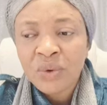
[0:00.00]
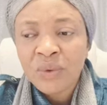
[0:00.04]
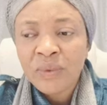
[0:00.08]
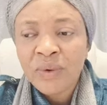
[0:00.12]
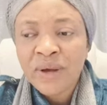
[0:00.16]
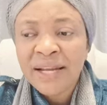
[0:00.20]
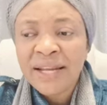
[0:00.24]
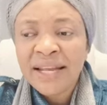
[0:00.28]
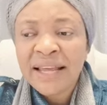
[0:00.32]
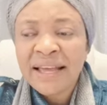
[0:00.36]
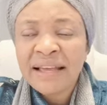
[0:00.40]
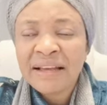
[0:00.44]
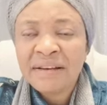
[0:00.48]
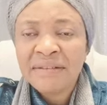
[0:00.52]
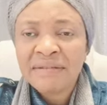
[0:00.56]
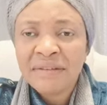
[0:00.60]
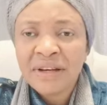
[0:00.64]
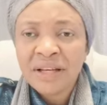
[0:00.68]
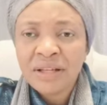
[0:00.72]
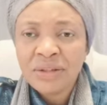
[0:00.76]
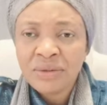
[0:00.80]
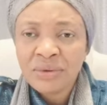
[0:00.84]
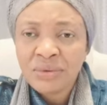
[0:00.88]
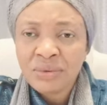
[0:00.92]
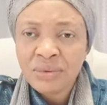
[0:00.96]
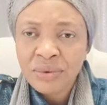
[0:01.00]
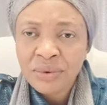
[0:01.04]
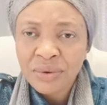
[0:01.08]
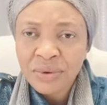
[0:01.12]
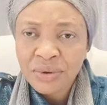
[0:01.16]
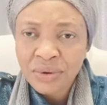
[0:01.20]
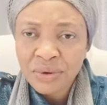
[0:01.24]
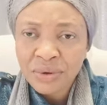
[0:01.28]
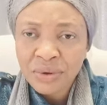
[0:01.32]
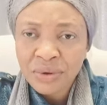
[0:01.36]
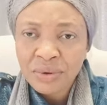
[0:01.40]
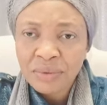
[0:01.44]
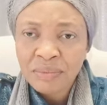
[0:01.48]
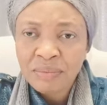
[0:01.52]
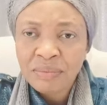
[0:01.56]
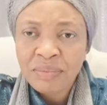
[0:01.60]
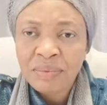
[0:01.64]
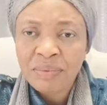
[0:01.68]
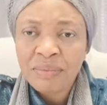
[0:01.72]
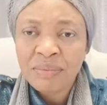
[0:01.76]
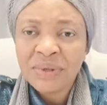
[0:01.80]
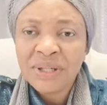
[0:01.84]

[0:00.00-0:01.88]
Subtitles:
Whenever you woke up,